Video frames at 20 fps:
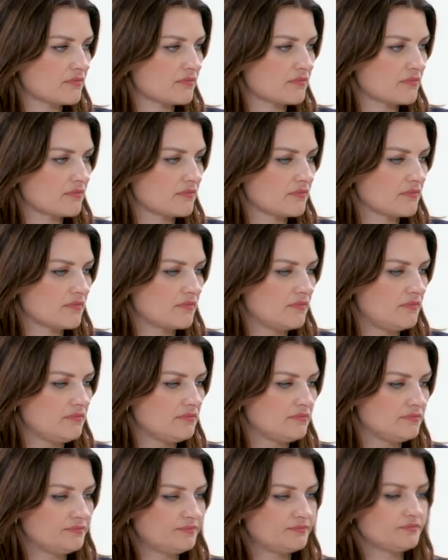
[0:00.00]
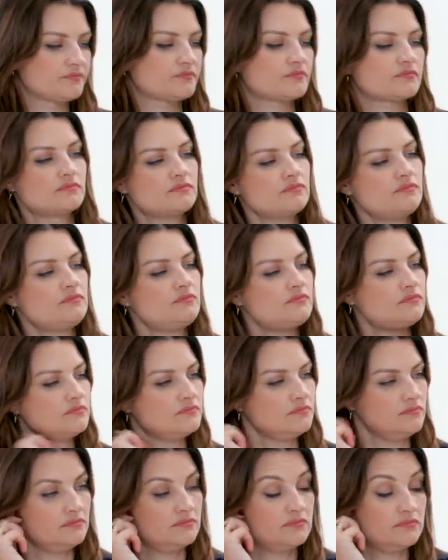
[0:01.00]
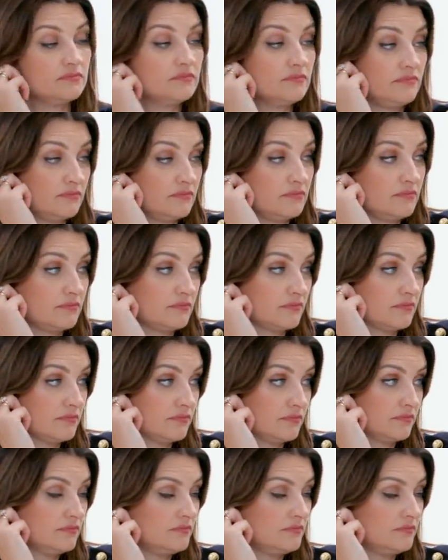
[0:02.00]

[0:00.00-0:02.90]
[no speech]